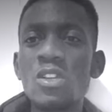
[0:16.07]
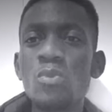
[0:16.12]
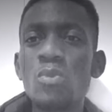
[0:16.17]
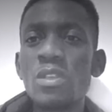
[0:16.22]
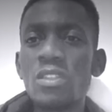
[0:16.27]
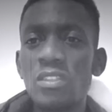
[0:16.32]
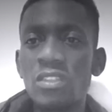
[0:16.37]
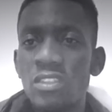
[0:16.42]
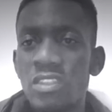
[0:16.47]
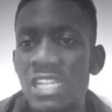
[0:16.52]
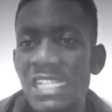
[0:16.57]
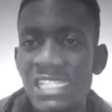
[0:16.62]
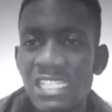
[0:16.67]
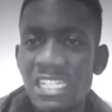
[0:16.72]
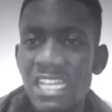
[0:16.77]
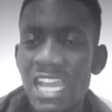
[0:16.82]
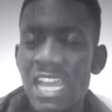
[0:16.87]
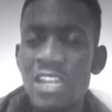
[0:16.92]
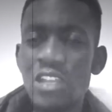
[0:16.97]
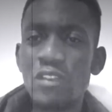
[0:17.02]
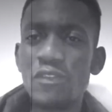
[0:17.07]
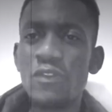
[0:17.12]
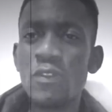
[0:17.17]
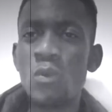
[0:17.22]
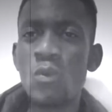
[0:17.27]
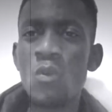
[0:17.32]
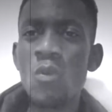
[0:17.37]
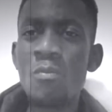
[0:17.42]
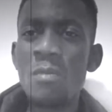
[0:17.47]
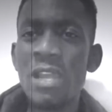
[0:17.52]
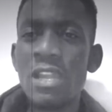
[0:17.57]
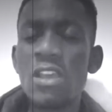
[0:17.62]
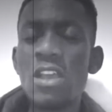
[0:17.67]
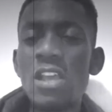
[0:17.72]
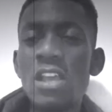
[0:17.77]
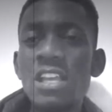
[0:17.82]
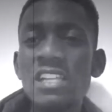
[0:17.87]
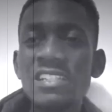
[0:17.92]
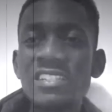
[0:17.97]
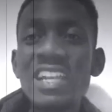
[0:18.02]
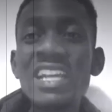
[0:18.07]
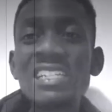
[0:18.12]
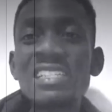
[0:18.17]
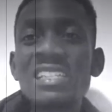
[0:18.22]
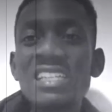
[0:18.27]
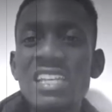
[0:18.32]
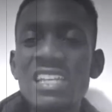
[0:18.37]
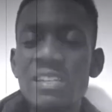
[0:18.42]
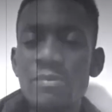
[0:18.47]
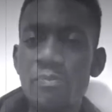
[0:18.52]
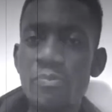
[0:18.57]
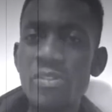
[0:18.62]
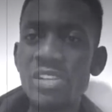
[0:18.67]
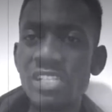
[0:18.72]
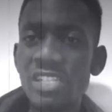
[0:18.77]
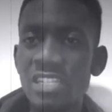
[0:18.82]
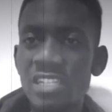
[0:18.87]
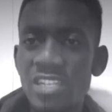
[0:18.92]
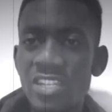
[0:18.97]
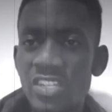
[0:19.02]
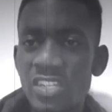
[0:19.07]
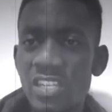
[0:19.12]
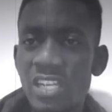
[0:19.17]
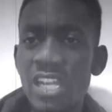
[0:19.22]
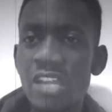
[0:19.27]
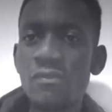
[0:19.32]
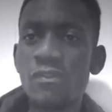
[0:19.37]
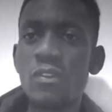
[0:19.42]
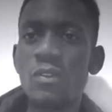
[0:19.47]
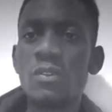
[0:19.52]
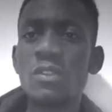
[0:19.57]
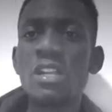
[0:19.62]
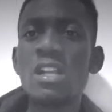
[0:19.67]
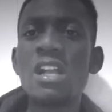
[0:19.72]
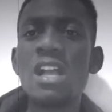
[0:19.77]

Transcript: with this kind of a woman? Just at a presentation level,